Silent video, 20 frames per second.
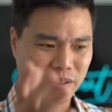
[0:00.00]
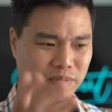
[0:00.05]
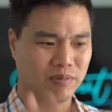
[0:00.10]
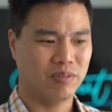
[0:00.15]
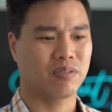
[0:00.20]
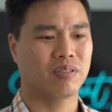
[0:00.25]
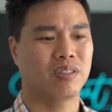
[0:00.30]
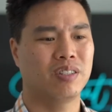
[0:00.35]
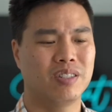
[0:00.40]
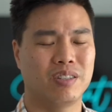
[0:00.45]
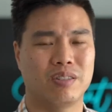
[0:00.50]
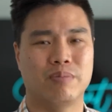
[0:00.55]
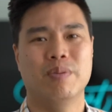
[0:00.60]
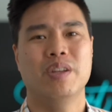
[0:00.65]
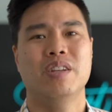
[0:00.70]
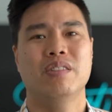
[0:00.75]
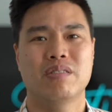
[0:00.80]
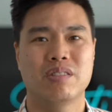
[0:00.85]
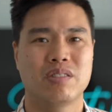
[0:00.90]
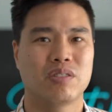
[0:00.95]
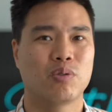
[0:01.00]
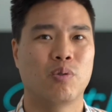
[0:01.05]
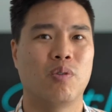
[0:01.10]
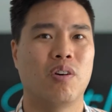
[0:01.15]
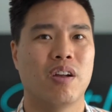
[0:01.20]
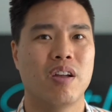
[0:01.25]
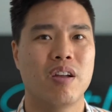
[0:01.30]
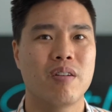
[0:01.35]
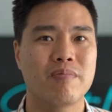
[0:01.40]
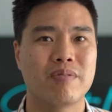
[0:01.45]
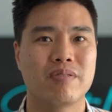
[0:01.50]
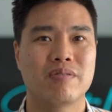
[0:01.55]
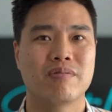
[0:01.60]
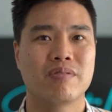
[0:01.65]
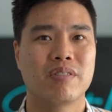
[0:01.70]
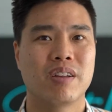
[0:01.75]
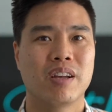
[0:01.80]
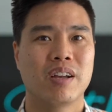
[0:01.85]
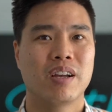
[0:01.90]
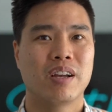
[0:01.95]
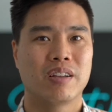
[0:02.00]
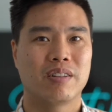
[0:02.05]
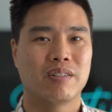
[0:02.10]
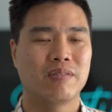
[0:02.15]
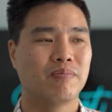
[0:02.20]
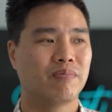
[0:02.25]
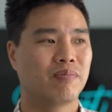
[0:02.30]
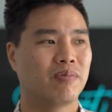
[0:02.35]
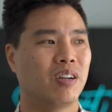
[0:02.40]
look, this is me, this is who I am, and you know,